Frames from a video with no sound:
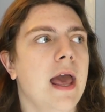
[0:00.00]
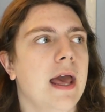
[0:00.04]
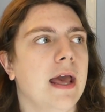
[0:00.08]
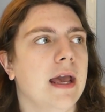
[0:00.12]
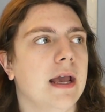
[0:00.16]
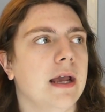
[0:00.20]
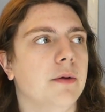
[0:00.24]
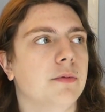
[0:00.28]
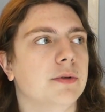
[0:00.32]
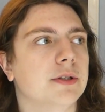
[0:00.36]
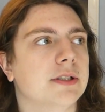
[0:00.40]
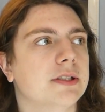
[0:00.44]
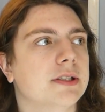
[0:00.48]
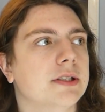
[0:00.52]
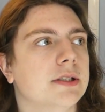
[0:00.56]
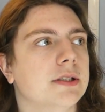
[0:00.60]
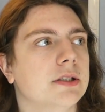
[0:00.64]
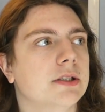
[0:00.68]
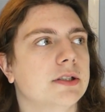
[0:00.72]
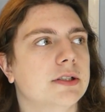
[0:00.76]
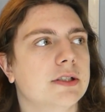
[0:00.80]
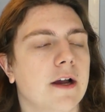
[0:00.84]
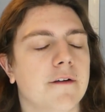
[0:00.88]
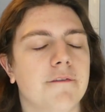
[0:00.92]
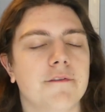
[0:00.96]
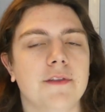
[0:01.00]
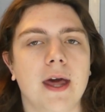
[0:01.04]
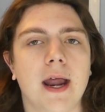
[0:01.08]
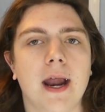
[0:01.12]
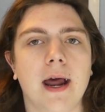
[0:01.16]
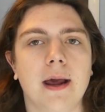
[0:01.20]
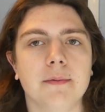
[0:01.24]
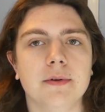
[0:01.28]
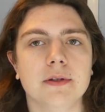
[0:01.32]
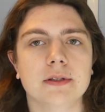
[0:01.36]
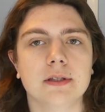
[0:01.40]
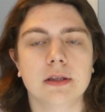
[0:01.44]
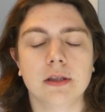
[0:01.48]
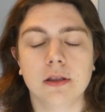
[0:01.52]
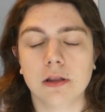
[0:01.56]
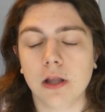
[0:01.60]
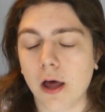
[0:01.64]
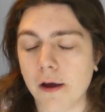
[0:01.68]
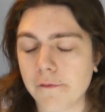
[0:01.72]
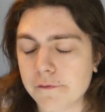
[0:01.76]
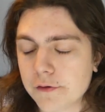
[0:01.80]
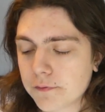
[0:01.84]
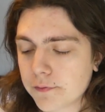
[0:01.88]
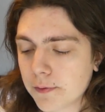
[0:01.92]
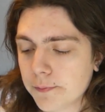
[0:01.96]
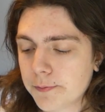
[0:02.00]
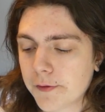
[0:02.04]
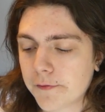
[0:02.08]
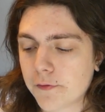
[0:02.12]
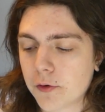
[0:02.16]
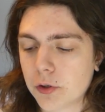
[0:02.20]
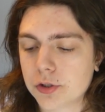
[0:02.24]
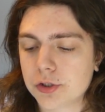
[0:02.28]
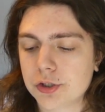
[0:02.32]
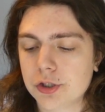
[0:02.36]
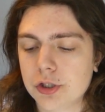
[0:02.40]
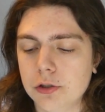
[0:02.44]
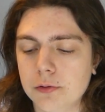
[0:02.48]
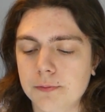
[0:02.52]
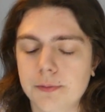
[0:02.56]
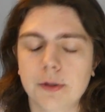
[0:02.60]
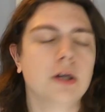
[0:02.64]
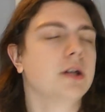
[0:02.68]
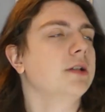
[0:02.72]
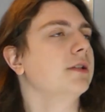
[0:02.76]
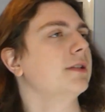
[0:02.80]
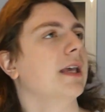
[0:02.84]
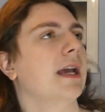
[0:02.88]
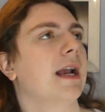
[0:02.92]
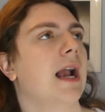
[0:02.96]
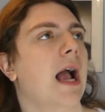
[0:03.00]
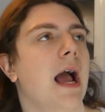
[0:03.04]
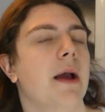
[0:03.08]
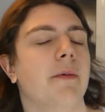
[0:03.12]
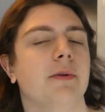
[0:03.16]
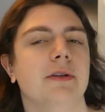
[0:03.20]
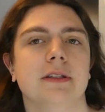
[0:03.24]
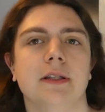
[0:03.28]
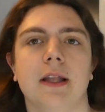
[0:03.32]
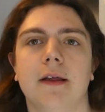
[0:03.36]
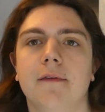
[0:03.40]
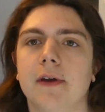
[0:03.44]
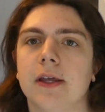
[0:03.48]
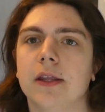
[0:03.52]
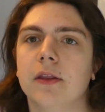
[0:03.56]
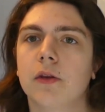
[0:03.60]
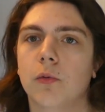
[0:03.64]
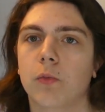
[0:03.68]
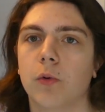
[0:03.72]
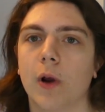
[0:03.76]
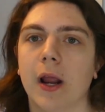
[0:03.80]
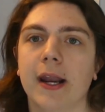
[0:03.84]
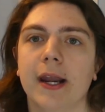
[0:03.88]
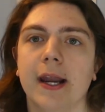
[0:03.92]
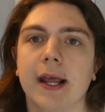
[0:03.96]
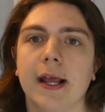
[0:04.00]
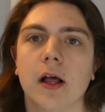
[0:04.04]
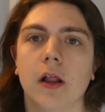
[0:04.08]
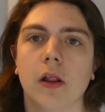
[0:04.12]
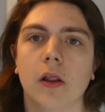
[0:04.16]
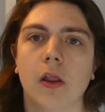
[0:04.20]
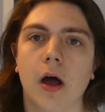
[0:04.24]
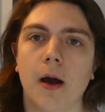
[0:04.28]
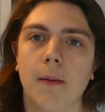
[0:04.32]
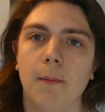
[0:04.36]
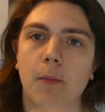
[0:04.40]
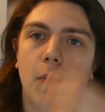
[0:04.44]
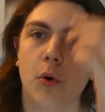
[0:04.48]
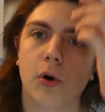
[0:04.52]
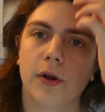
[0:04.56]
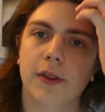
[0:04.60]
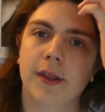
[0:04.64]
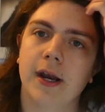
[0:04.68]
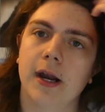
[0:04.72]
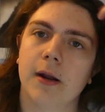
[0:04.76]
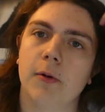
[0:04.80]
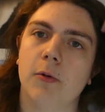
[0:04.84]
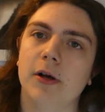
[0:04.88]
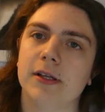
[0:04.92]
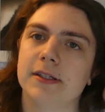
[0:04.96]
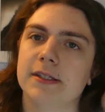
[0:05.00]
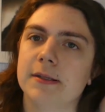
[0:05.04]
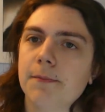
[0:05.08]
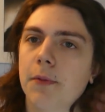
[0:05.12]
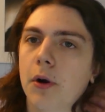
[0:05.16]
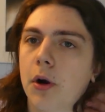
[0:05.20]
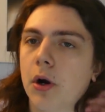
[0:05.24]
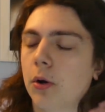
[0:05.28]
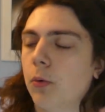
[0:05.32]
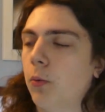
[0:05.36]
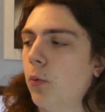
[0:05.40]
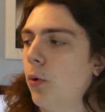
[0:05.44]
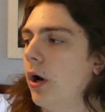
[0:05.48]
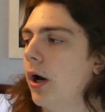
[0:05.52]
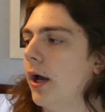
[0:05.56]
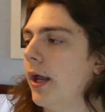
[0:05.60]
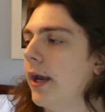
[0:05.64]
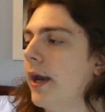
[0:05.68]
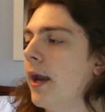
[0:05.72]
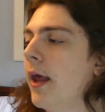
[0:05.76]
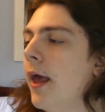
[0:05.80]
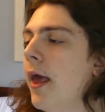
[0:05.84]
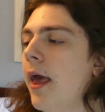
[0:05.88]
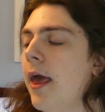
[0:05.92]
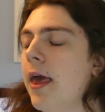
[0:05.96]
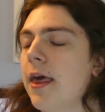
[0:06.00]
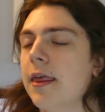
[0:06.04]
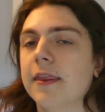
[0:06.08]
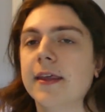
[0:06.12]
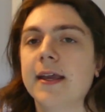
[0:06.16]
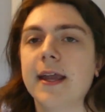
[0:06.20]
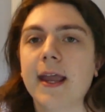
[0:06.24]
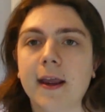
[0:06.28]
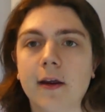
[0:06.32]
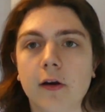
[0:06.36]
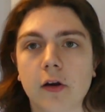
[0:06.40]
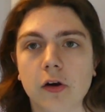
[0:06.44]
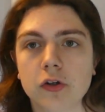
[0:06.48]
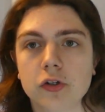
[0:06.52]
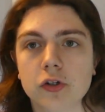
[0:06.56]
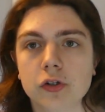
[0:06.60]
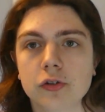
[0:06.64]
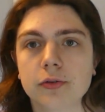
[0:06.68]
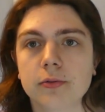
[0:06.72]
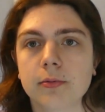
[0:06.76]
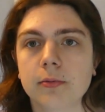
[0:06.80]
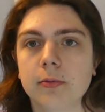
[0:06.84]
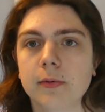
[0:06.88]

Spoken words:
it was stuff that I loved from the first 2 books. Like, I was loving the writing a lot more than I was in part 1. The characters were